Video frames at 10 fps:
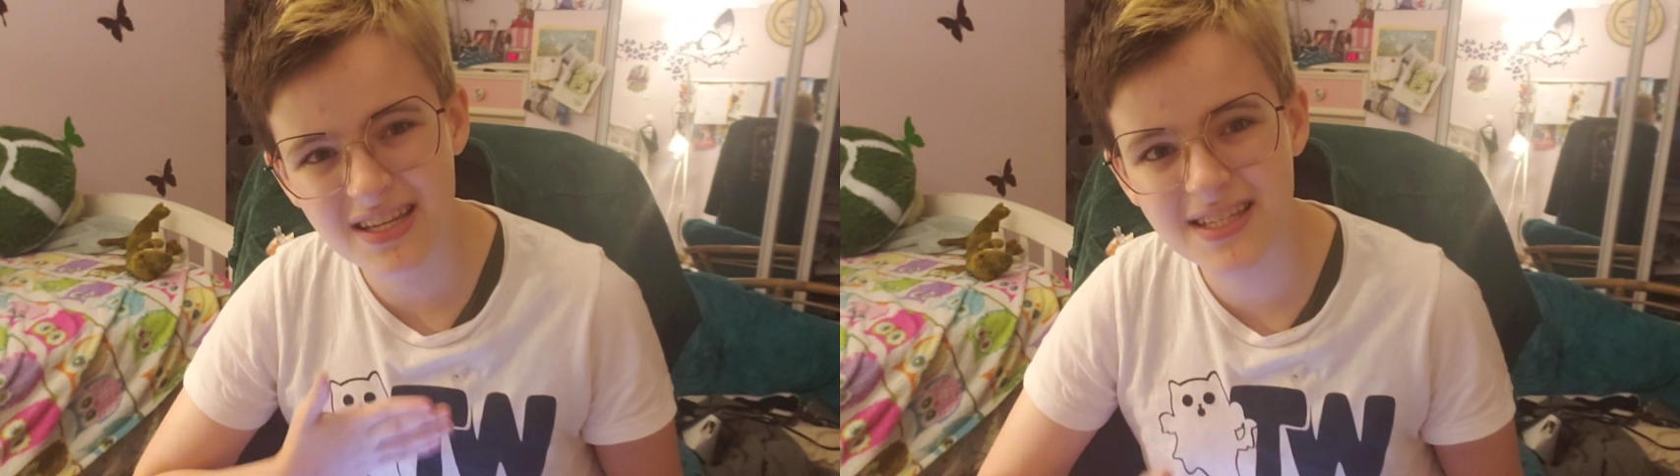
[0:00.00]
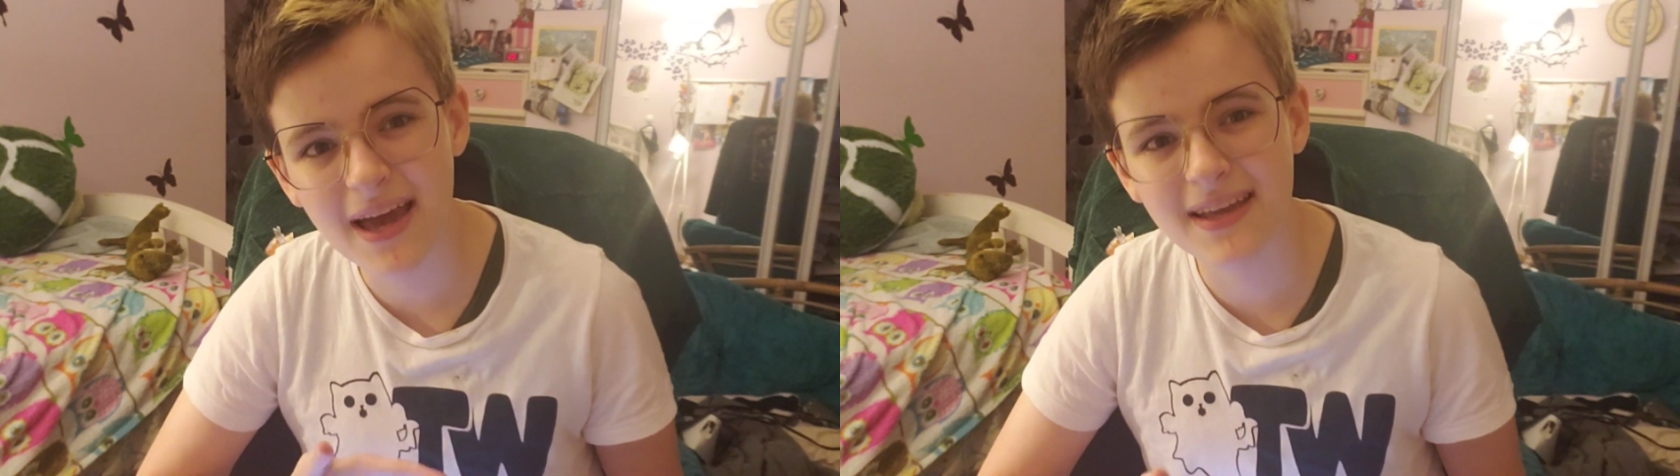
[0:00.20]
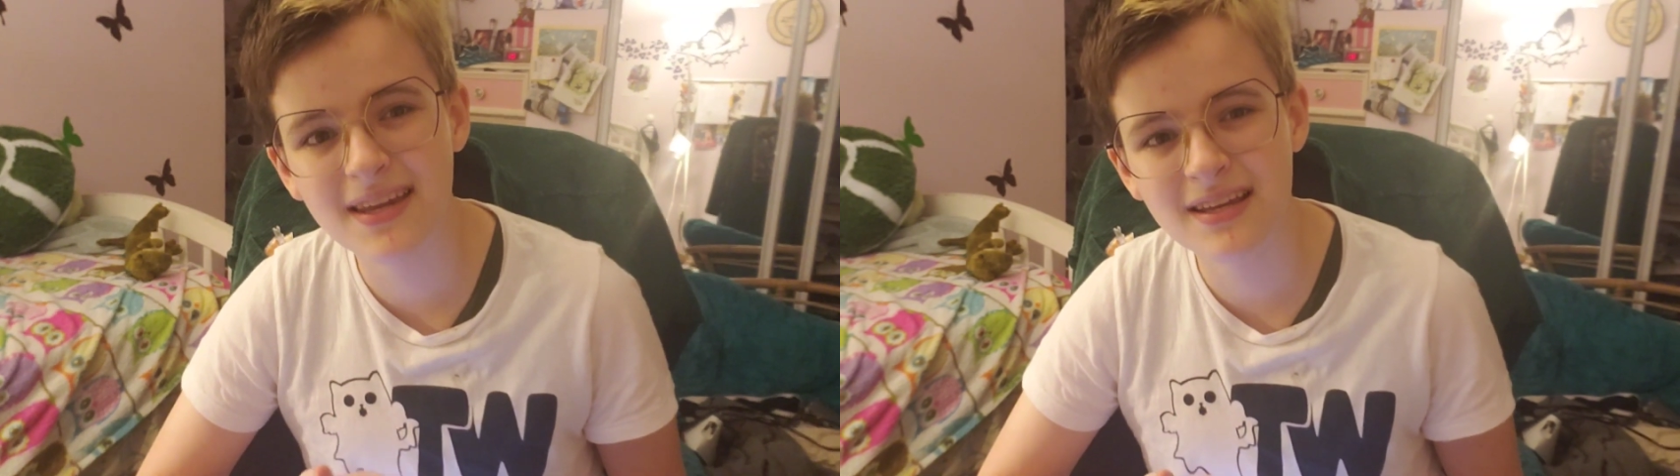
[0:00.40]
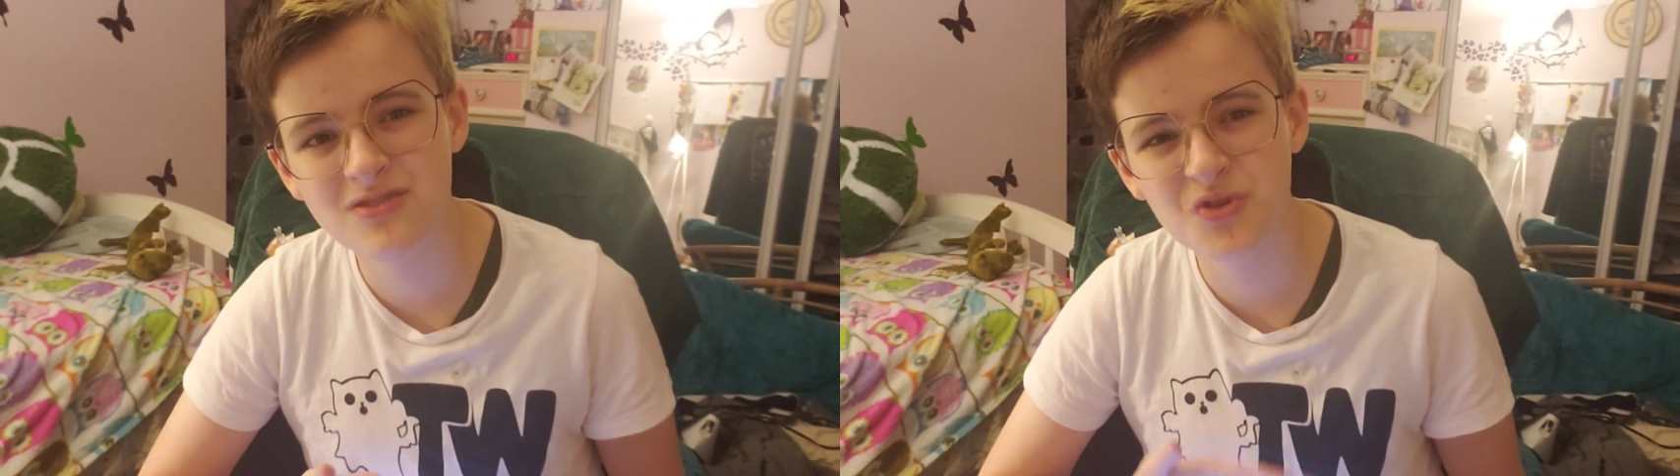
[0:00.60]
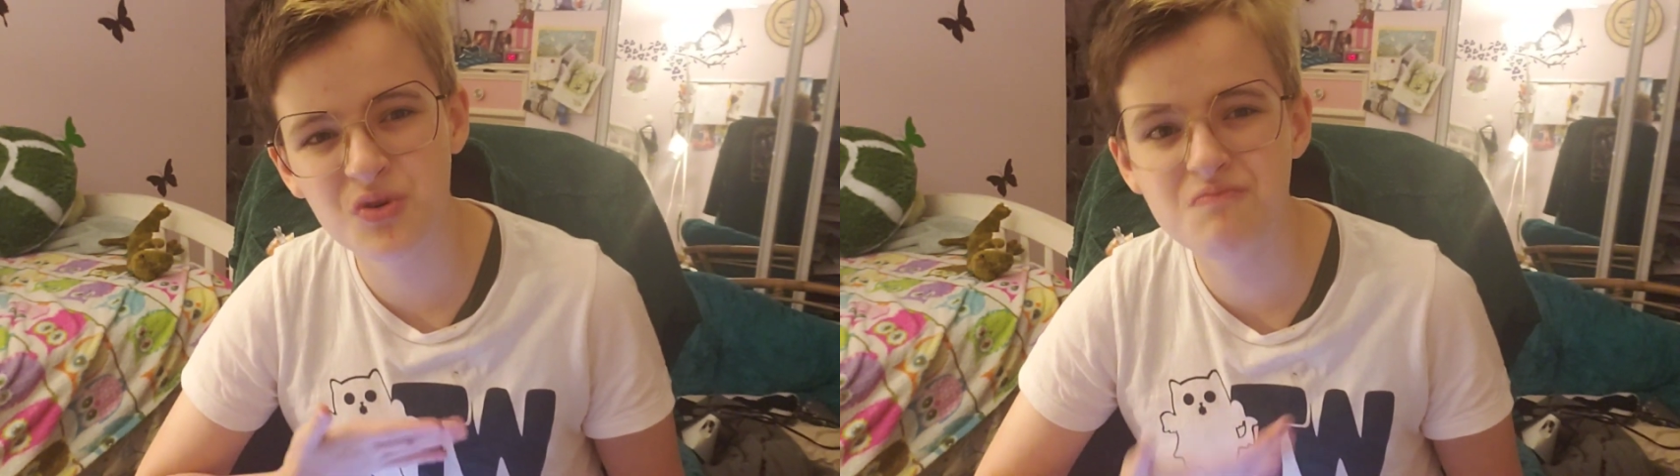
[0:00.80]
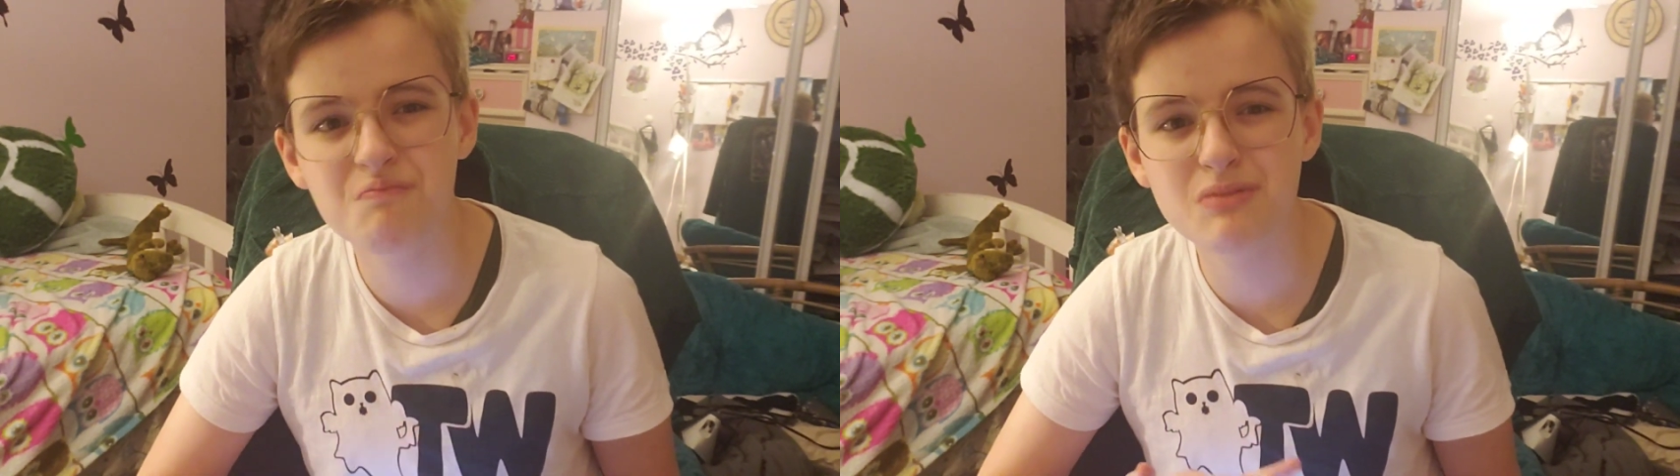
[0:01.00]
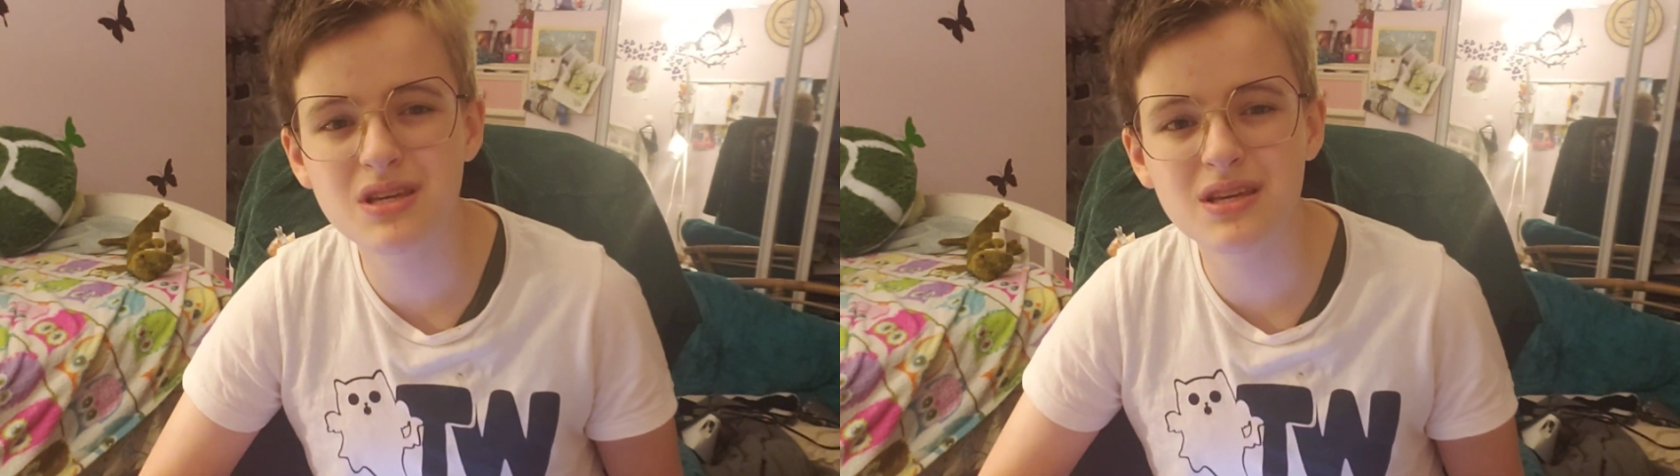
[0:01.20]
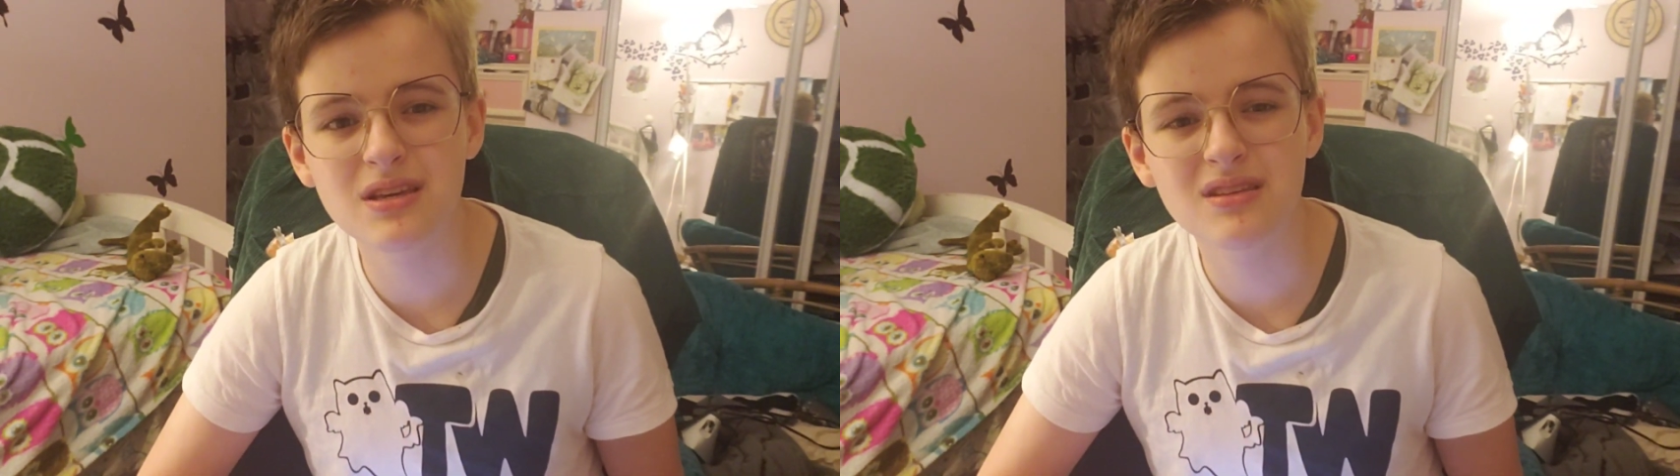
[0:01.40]
intending to
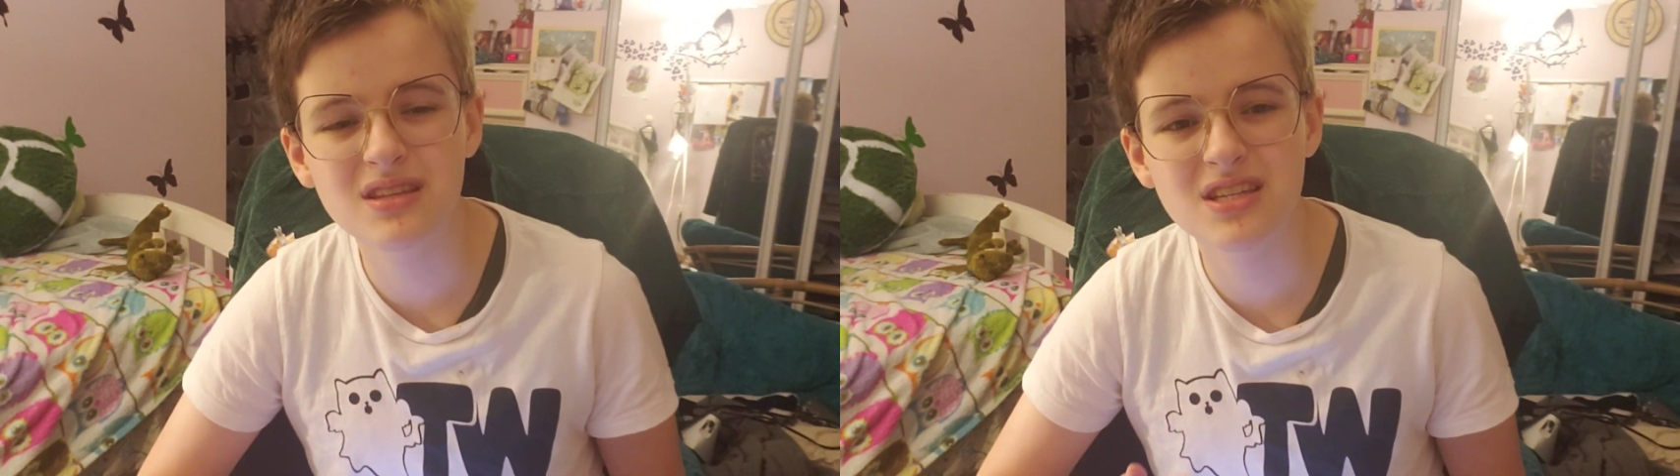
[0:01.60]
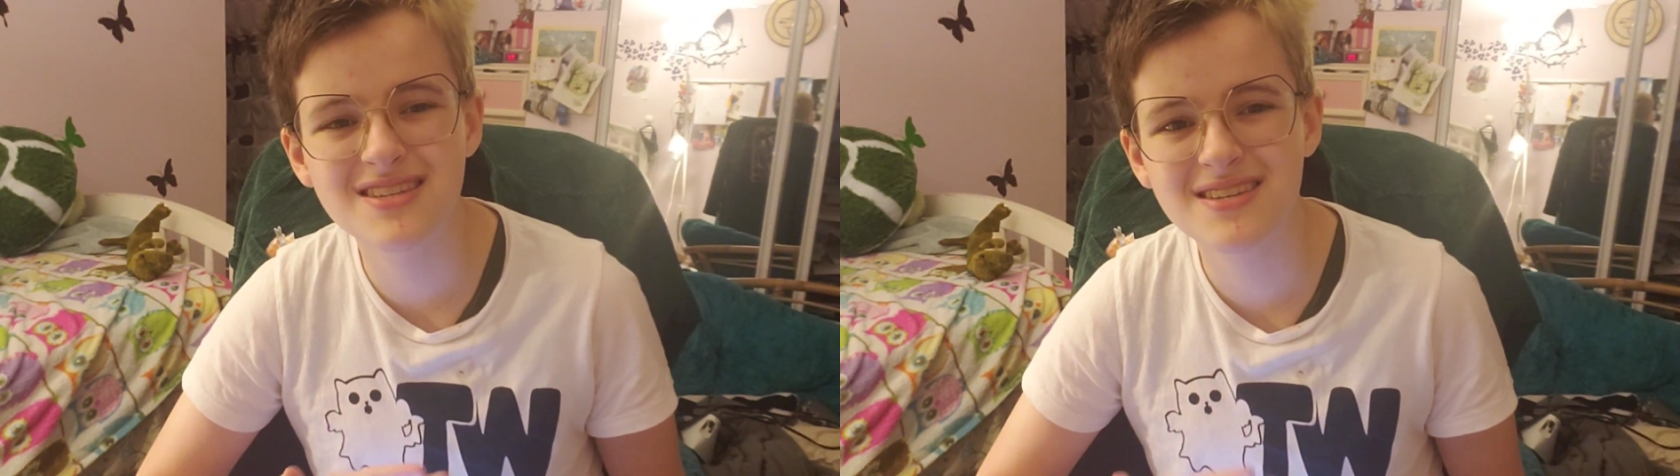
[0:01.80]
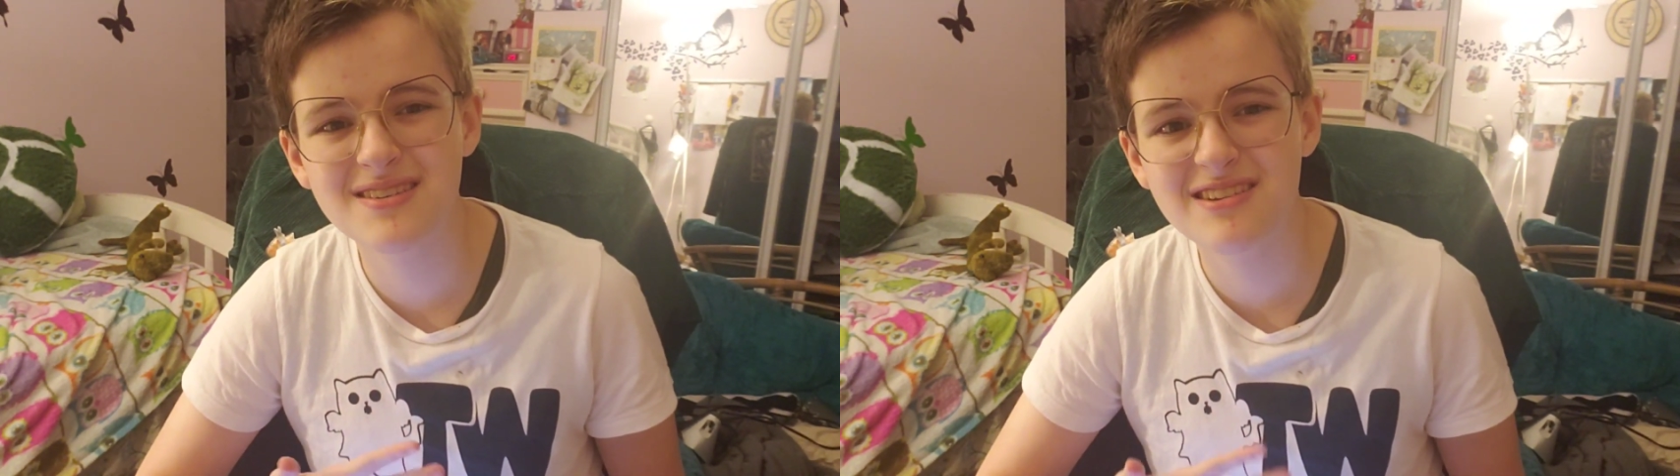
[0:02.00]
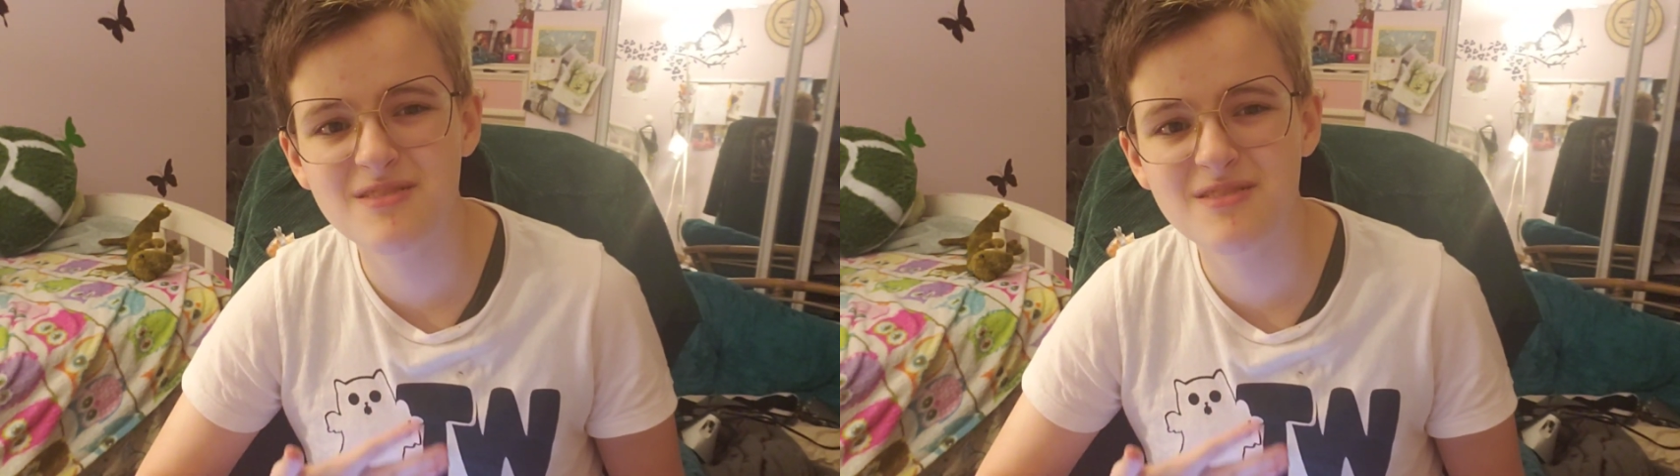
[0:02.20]
be this